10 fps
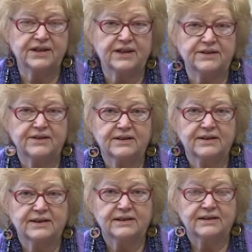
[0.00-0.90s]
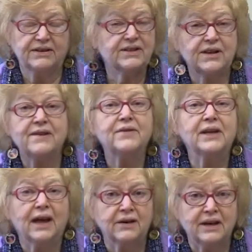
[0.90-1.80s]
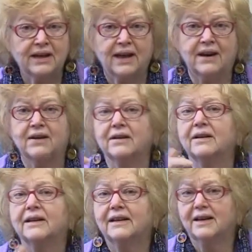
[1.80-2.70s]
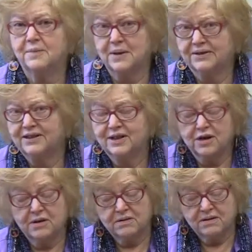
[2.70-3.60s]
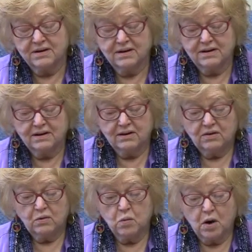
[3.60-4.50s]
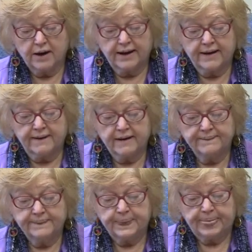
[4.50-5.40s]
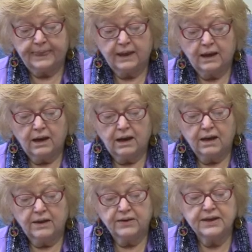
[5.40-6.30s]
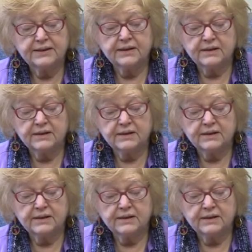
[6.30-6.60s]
States. And that's not even counting Canada and Mexico. Walking, this